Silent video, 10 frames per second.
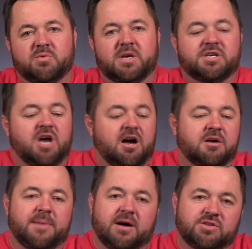we want to talk
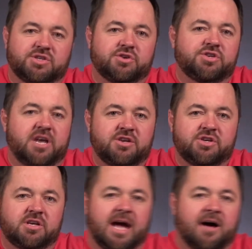about search
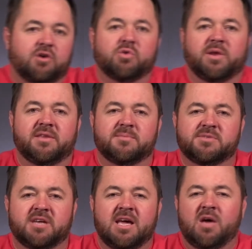engine
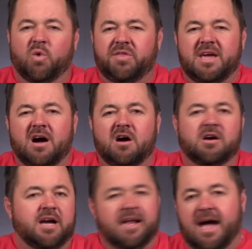algorithms, what they
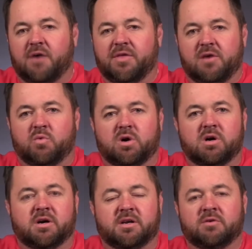are, kind of how they
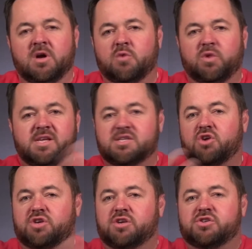work, and really
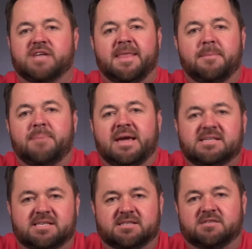start to understand the
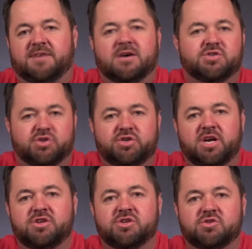basics of how search
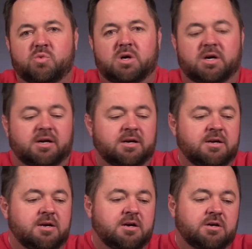engines work.
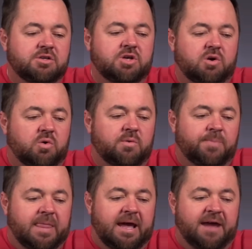So
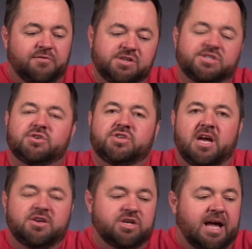every search
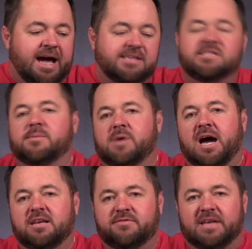engine has some
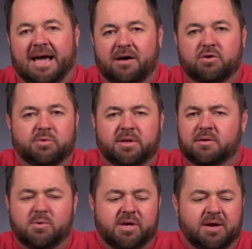kind of an
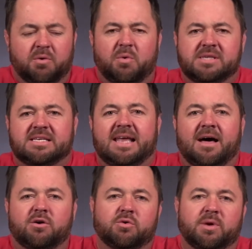algorithm. Okay, well, what's an
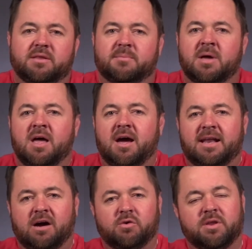algorithm? An
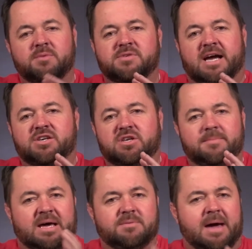algorithm is actually a
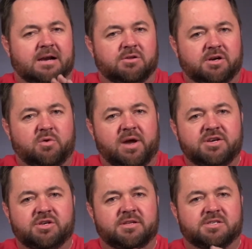mathematical
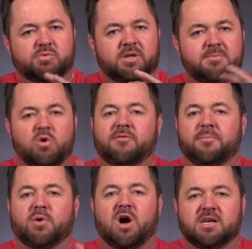equation that's really more of a
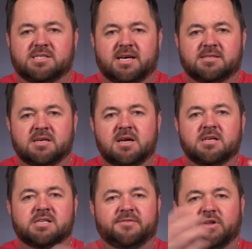process,
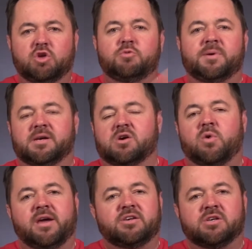kind of a looping
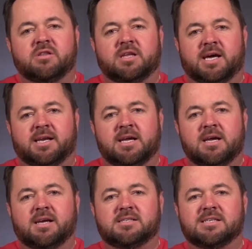equation that
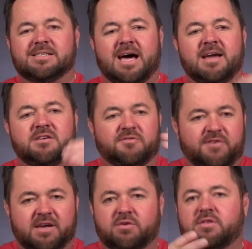is designed to
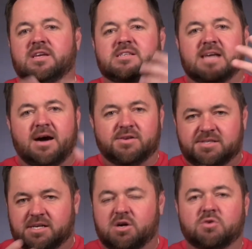figure things out
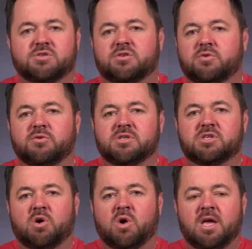as it goes through. And
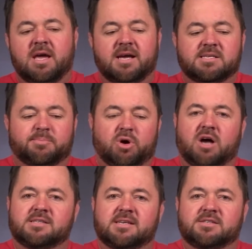so it's a
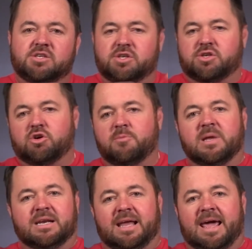process to
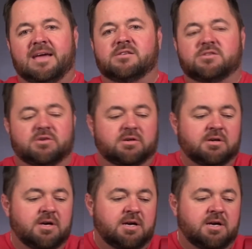determine an answer.